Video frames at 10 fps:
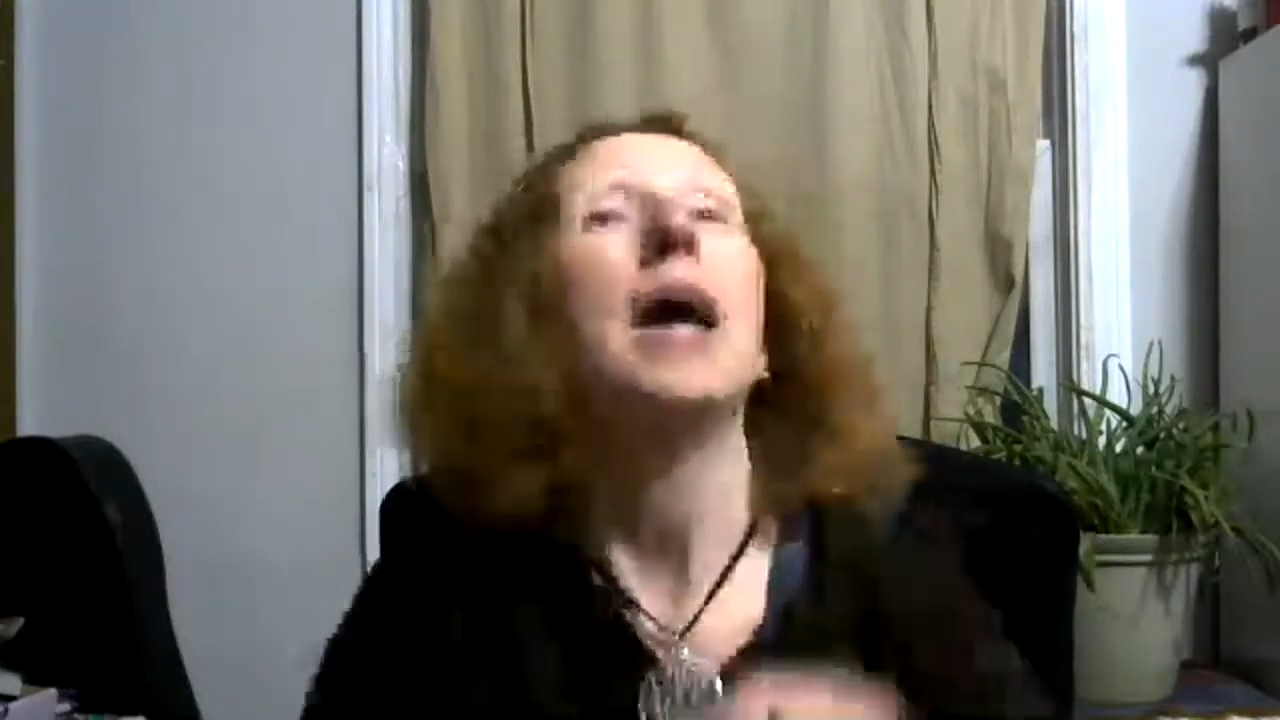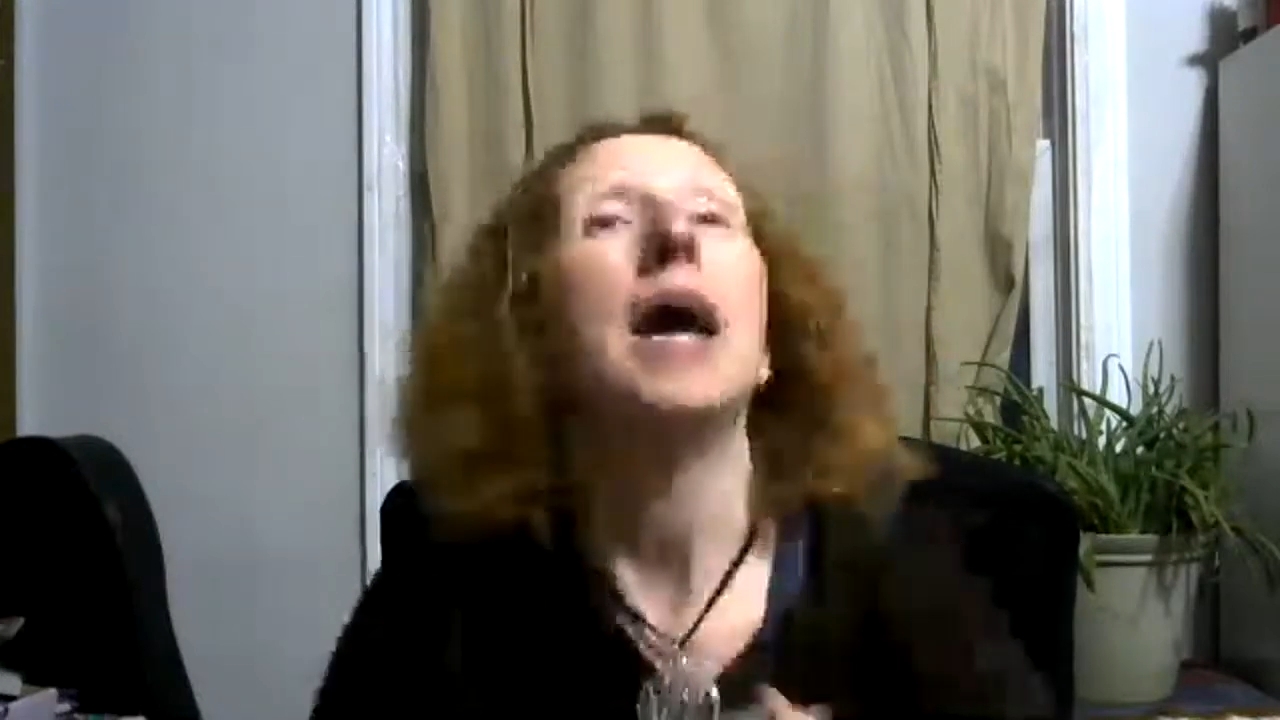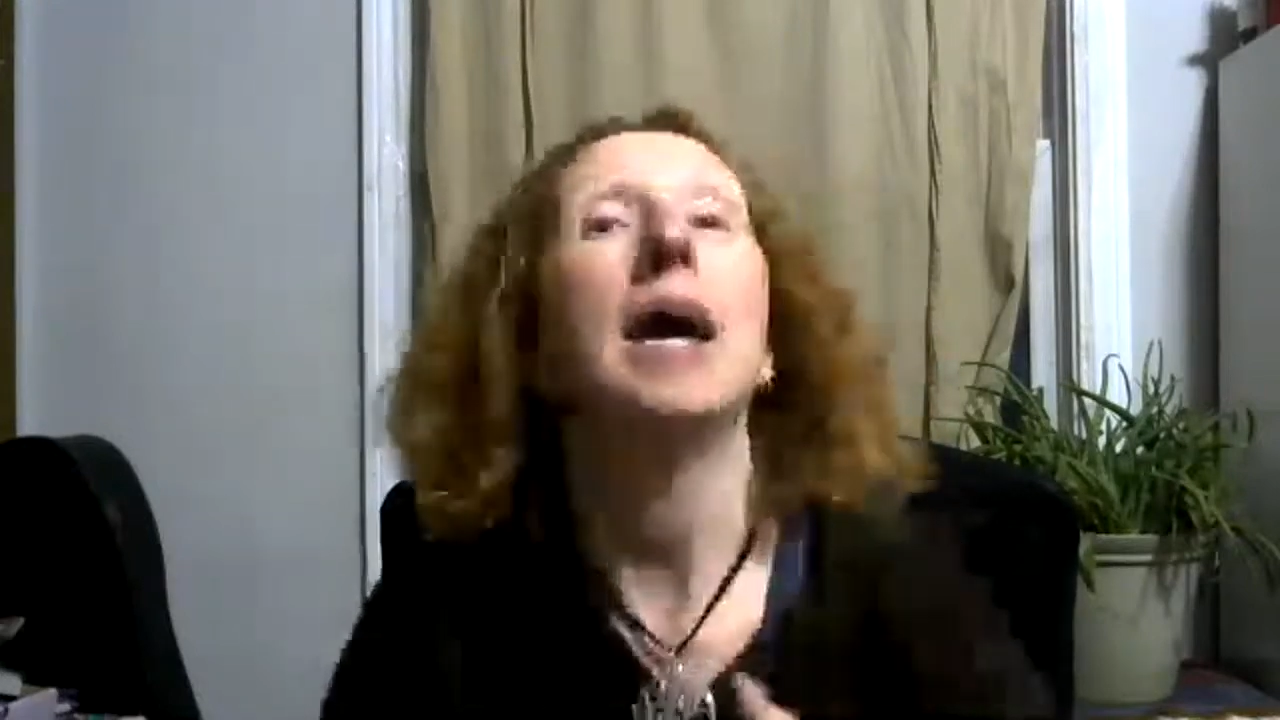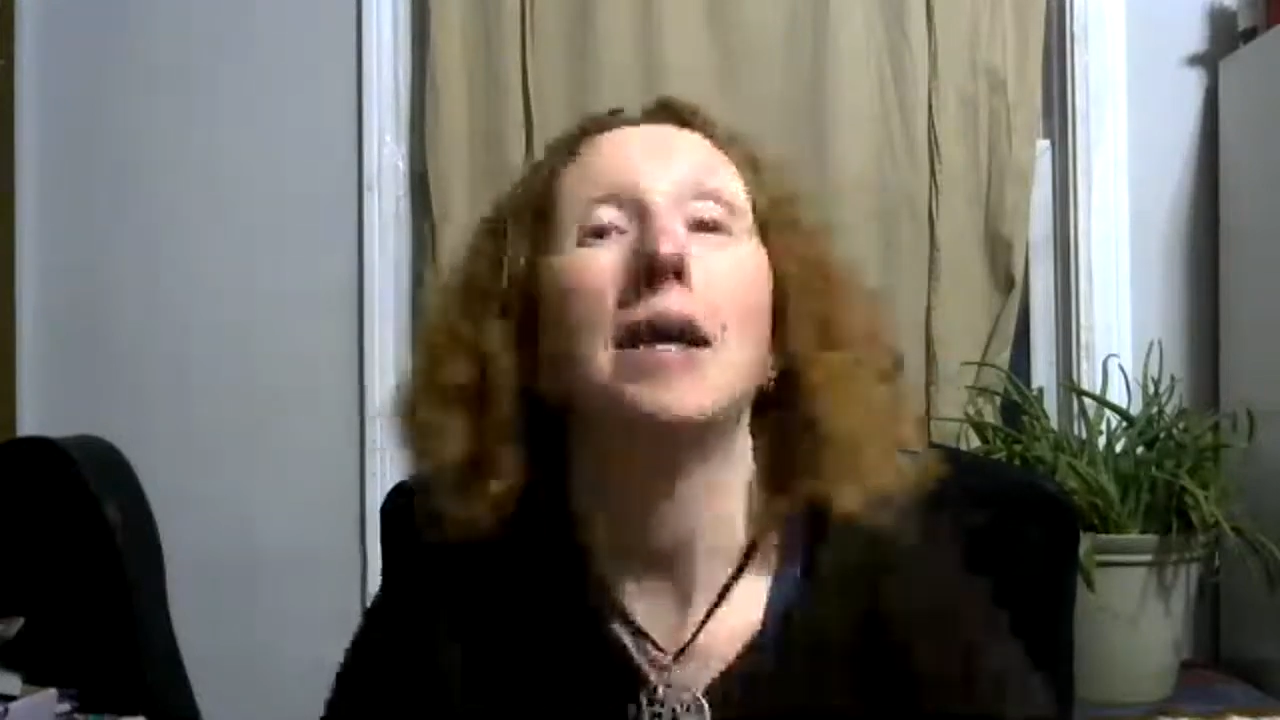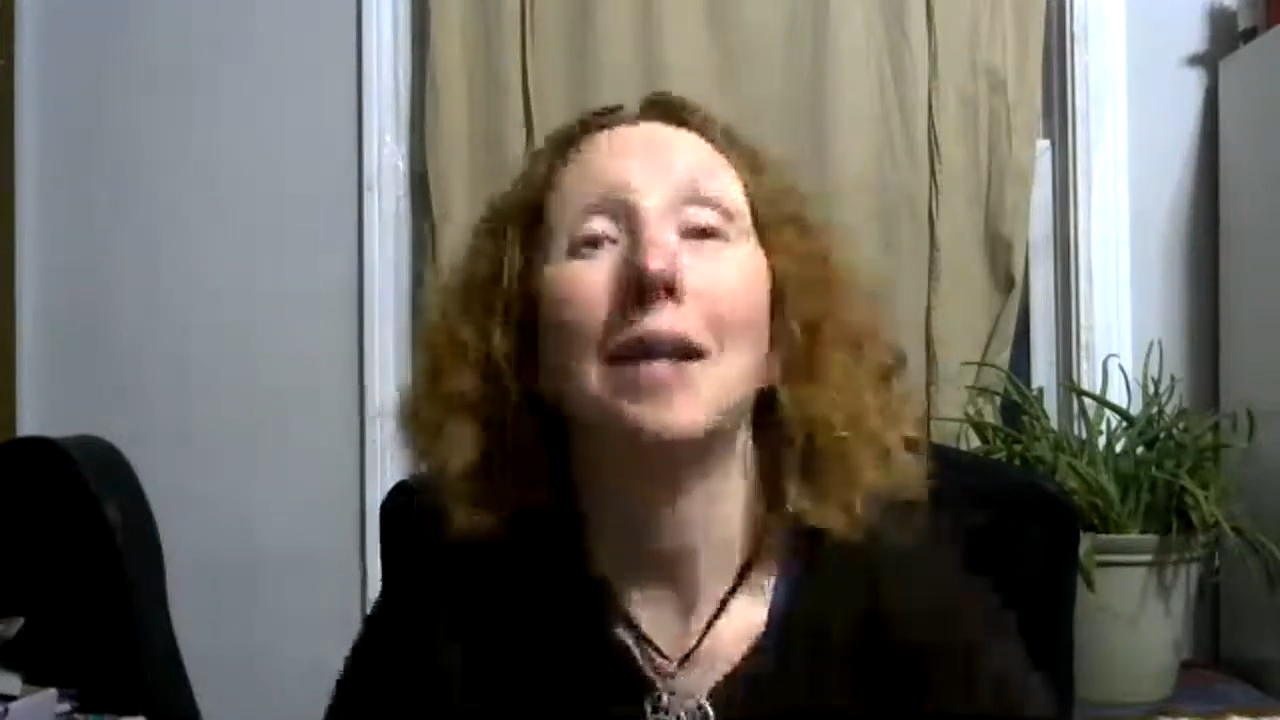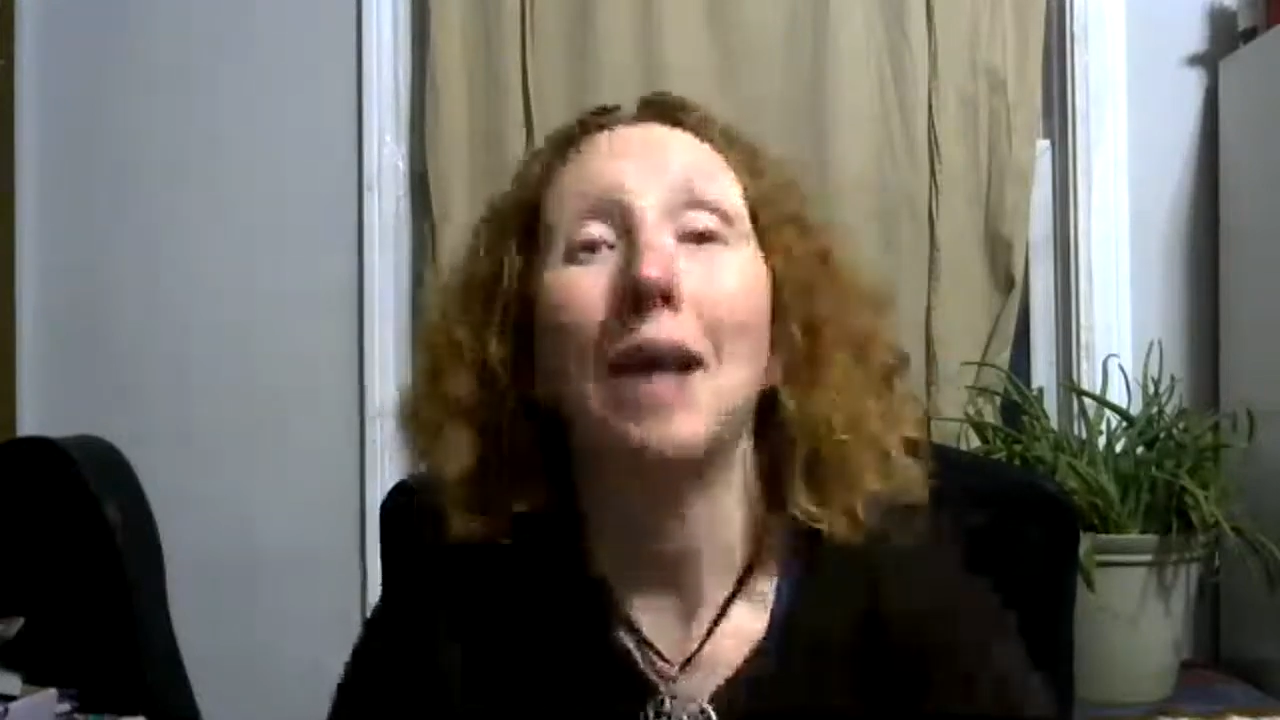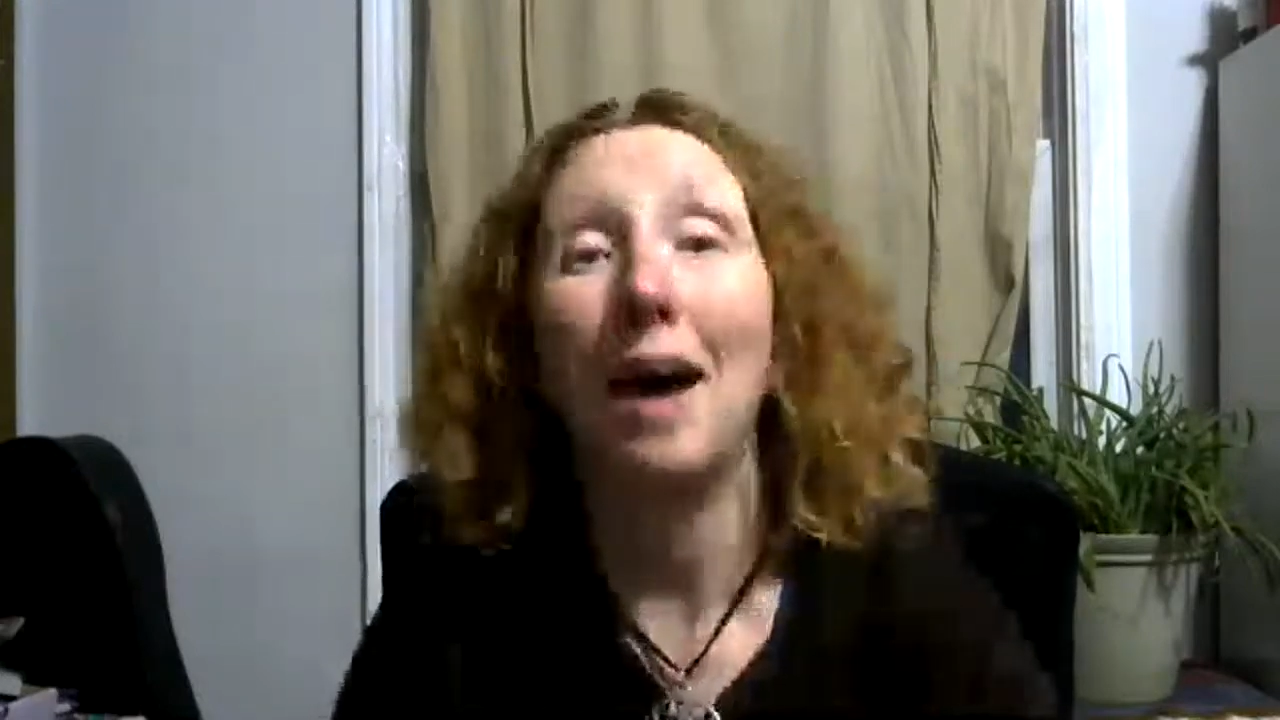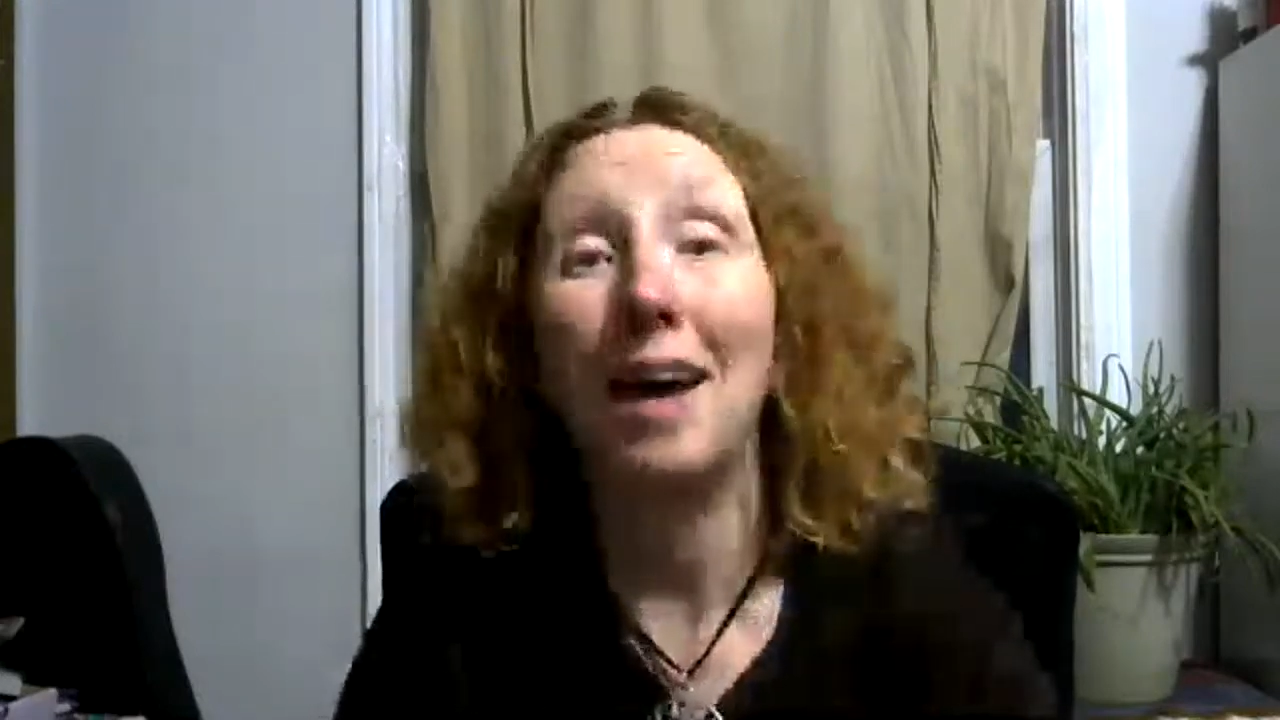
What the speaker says: And